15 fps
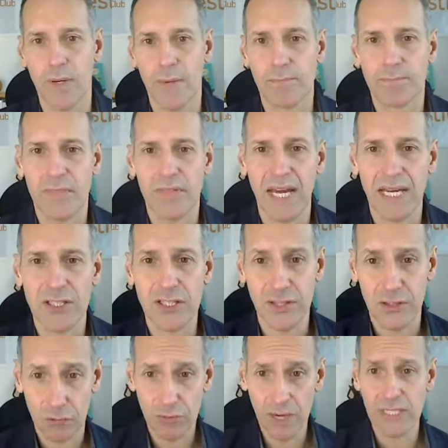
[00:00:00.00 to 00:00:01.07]
But that
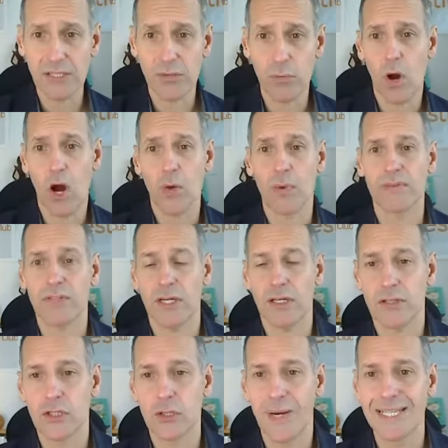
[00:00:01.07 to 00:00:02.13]
said, the reason why we've
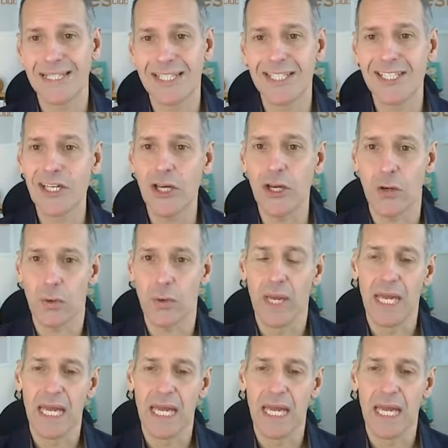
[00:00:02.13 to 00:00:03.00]
done 22